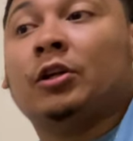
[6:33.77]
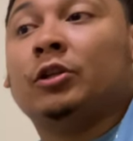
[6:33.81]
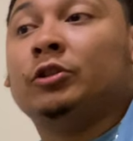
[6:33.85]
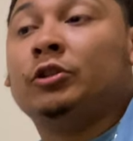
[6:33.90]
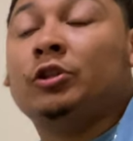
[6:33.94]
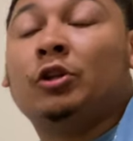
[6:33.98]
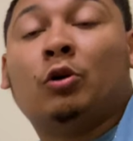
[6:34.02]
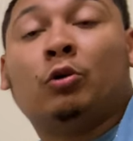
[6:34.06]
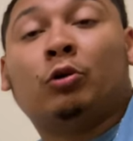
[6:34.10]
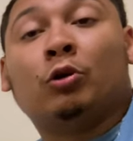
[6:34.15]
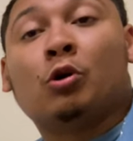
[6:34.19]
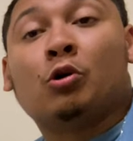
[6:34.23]

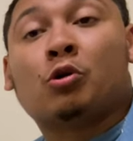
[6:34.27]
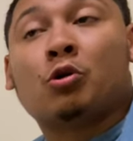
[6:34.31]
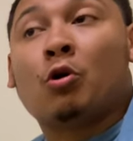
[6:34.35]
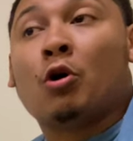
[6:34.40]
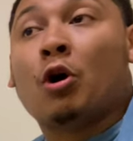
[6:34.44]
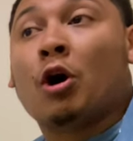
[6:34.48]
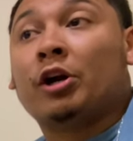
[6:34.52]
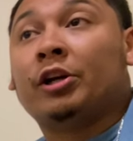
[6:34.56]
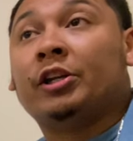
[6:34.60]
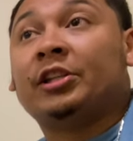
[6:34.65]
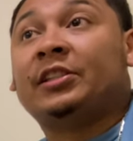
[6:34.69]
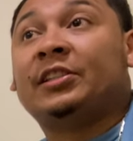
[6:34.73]
you know, local
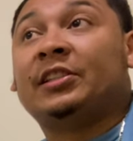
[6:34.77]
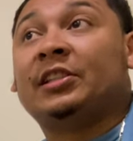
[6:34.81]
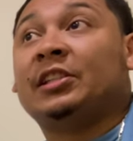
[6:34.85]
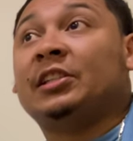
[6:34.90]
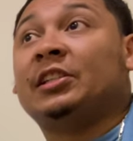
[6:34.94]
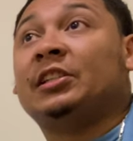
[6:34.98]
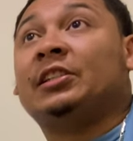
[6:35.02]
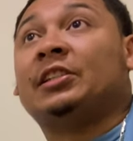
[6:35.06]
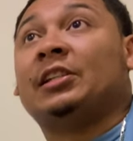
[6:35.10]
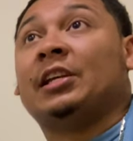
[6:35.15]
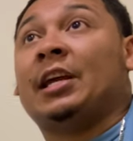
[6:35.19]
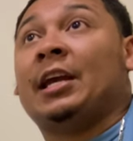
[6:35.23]
artists
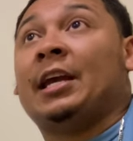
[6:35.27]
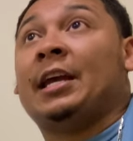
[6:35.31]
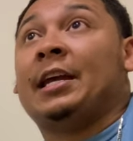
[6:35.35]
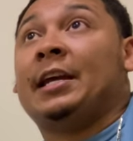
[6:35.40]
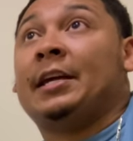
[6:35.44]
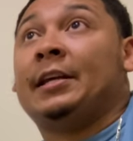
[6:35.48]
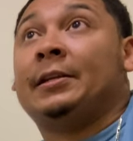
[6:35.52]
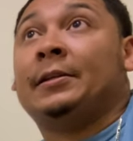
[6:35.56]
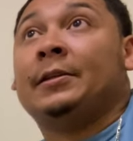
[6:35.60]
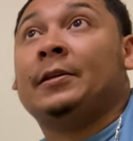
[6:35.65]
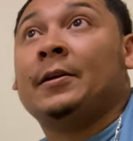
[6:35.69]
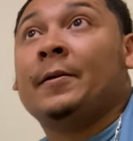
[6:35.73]

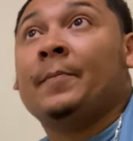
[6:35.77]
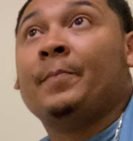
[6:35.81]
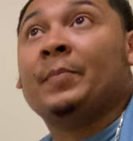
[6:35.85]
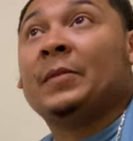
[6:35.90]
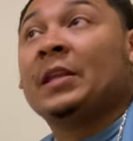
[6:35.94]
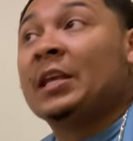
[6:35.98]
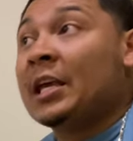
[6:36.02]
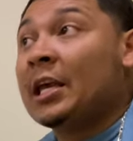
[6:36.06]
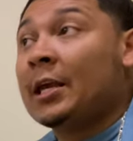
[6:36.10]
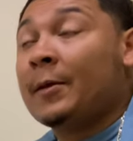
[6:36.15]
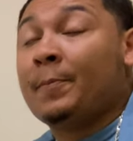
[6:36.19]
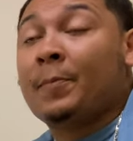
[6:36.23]
and
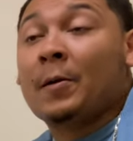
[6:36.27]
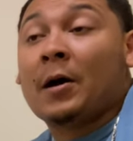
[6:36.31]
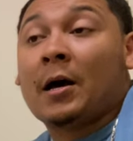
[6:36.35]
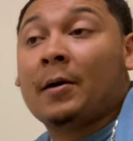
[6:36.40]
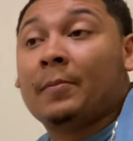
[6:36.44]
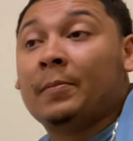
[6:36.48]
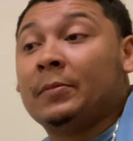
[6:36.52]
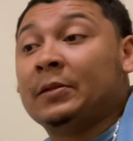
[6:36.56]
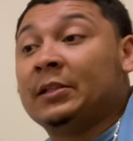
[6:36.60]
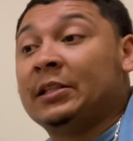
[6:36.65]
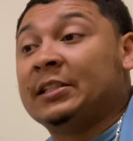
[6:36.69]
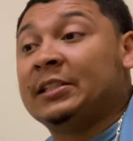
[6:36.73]
hip
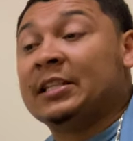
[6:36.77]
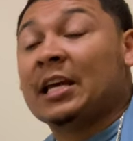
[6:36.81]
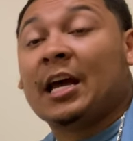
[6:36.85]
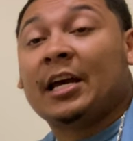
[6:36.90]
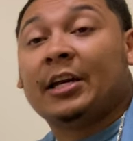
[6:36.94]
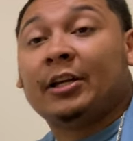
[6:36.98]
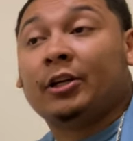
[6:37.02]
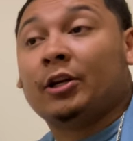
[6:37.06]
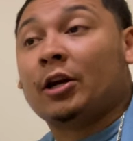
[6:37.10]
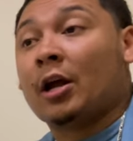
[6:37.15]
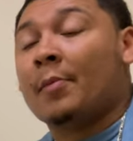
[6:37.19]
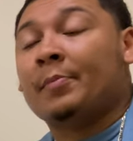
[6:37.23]
hop
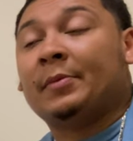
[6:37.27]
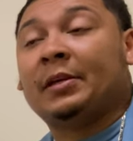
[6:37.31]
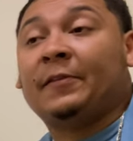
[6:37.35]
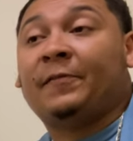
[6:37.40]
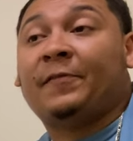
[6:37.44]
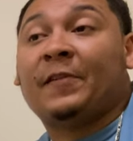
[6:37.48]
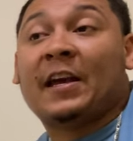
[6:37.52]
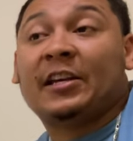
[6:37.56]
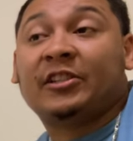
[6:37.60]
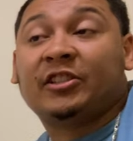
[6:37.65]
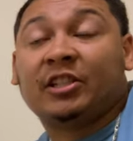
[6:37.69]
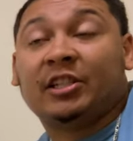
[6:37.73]
design I mean
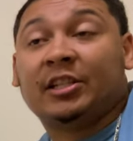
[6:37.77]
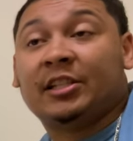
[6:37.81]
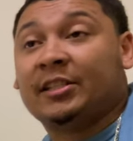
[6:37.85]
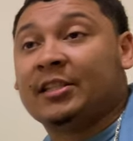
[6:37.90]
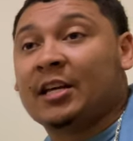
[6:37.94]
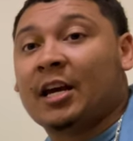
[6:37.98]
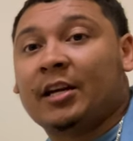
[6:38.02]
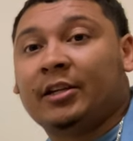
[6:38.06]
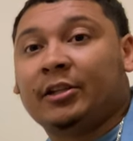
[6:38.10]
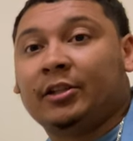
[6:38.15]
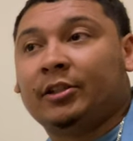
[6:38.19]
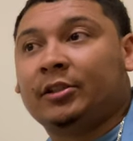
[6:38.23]
fashion
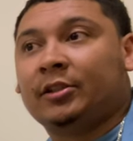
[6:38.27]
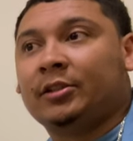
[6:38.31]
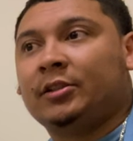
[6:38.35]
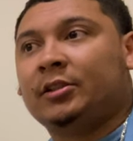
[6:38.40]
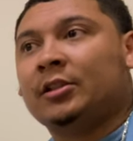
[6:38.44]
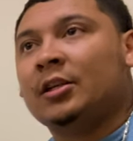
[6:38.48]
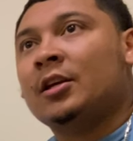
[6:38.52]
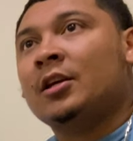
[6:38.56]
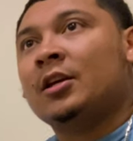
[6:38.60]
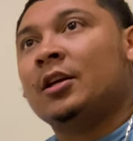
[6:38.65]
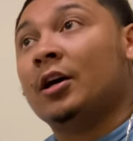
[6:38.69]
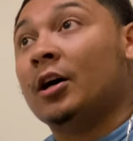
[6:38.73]
designers
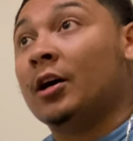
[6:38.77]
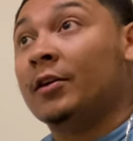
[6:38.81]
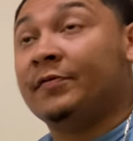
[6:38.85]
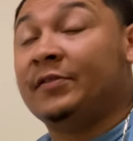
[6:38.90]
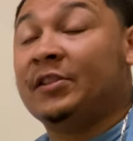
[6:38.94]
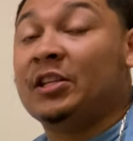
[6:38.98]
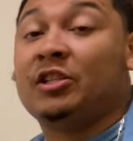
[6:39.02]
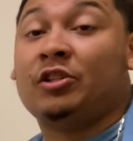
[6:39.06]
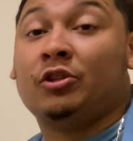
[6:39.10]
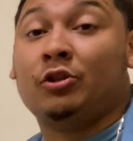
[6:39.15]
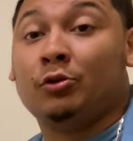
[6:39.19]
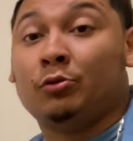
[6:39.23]
of
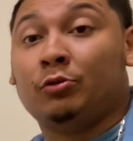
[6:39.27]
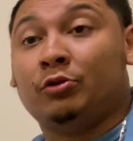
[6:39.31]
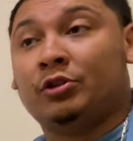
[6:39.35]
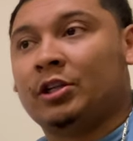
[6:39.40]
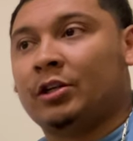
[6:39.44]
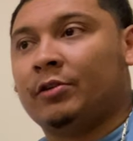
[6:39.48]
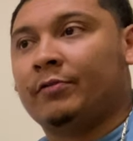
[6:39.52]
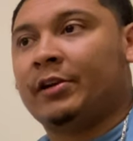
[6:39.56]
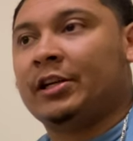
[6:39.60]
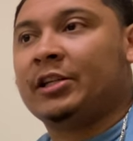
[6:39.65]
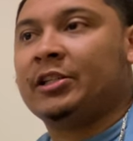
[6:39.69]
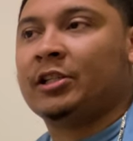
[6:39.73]
this new
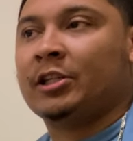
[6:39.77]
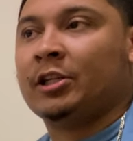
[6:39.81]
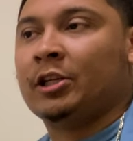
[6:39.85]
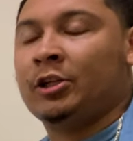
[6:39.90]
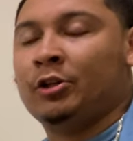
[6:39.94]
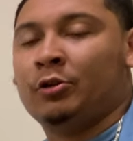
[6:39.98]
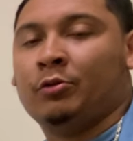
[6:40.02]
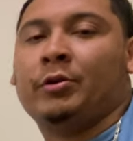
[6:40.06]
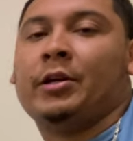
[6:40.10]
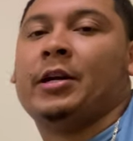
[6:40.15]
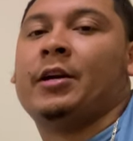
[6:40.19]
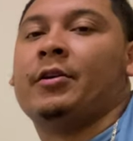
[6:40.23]
generation
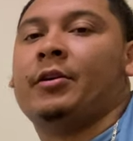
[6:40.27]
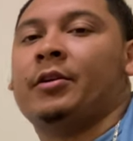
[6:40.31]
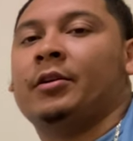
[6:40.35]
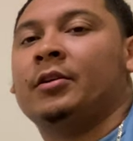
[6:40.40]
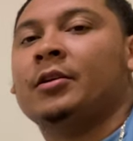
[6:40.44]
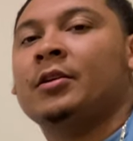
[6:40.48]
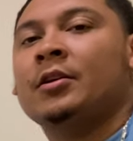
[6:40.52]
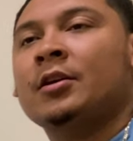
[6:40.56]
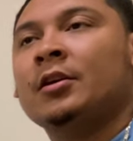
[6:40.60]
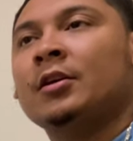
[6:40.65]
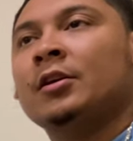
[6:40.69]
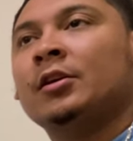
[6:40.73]
and new era.